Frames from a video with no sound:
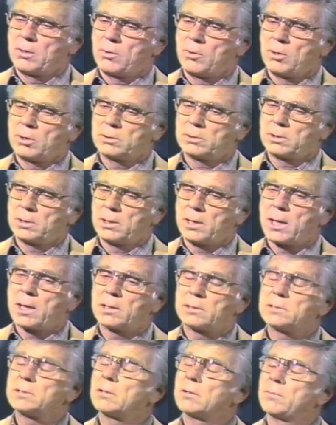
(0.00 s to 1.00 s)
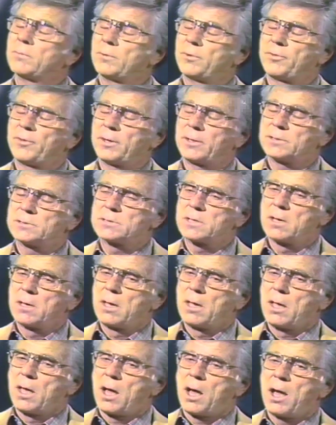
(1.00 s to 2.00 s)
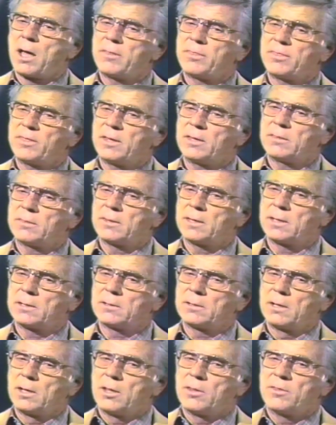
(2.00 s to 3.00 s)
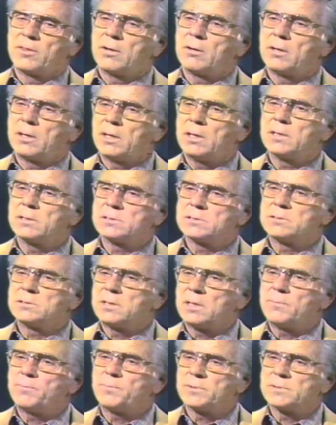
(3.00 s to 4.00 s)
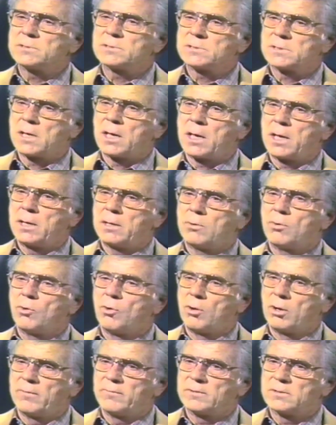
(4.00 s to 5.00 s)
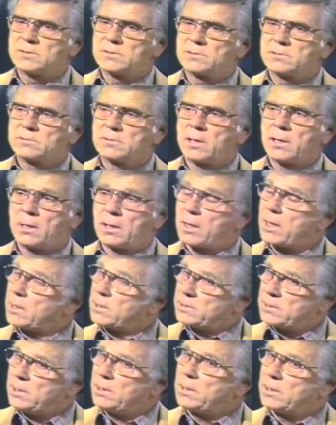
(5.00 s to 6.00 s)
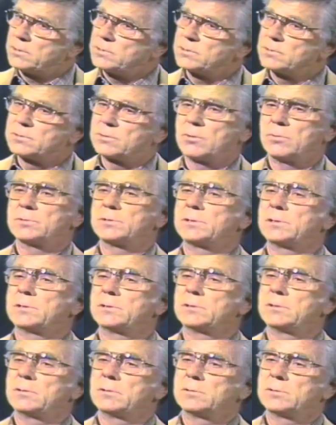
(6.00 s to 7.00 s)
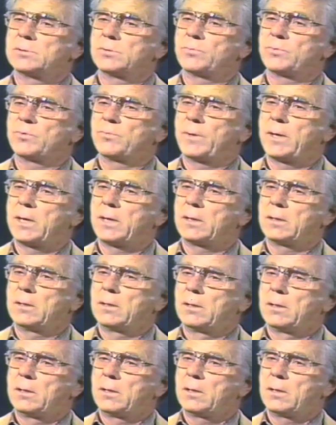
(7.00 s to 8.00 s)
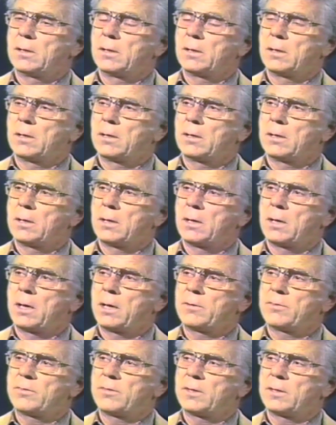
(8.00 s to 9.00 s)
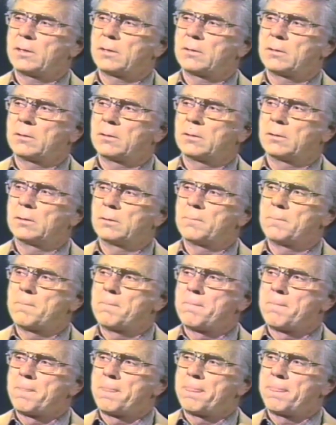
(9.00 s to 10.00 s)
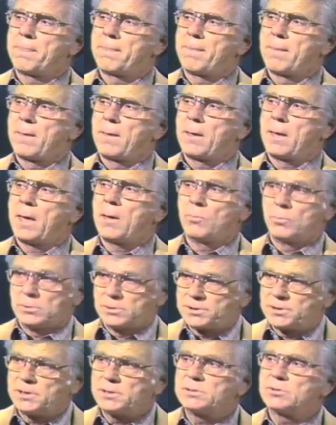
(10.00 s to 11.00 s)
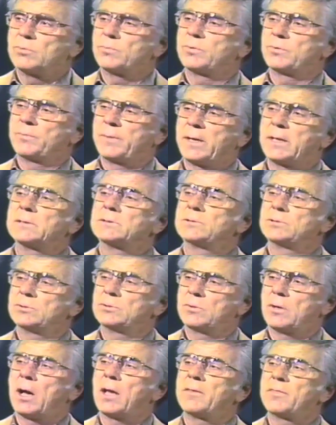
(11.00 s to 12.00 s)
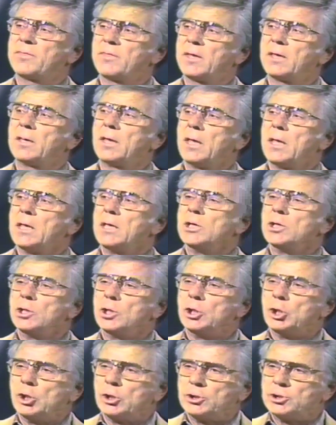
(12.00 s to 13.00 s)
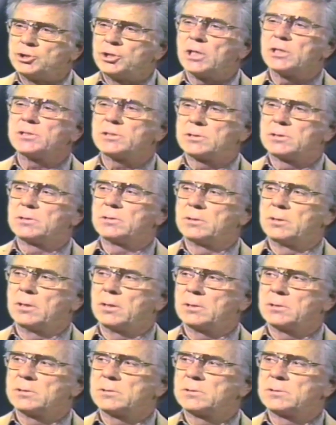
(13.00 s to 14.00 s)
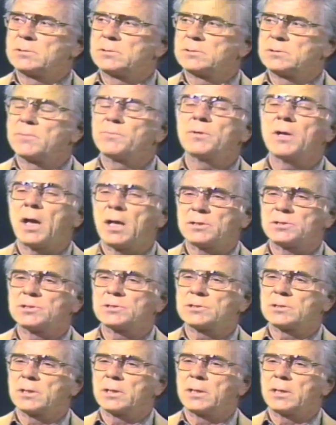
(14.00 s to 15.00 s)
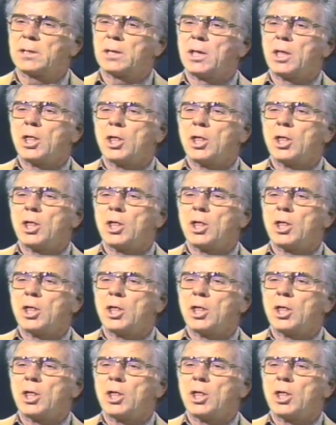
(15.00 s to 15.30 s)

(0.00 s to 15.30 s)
a lot of terrible things. I think that there is deep inside all of us, and a lot of teenagers go see Superman. I think, and we'll see Superman too. I think just subconsciously,